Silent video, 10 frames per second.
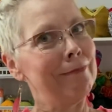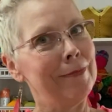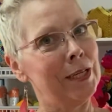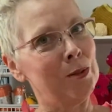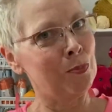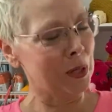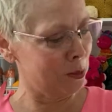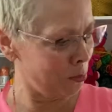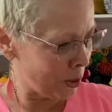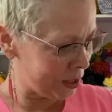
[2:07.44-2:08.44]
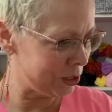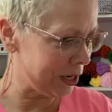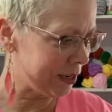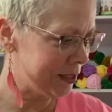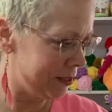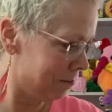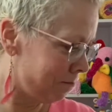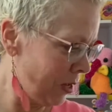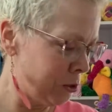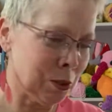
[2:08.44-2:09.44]
in projects.
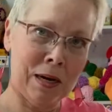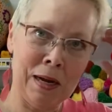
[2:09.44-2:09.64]
I try to